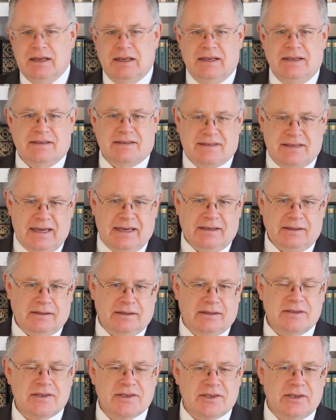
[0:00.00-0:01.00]
His
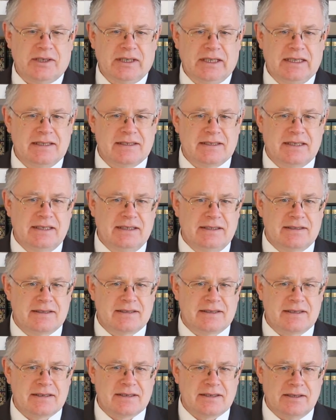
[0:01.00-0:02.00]
second, concerning his kid
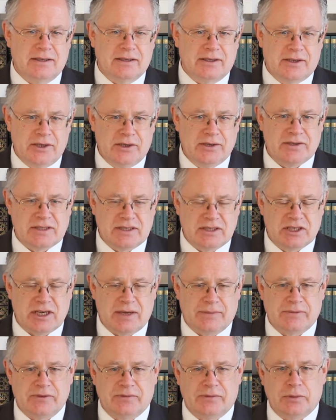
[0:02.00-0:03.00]
sister, occurs in
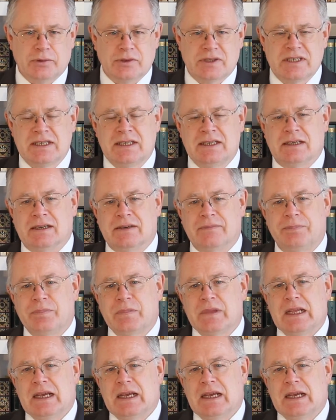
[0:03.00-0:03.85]
chapter 14.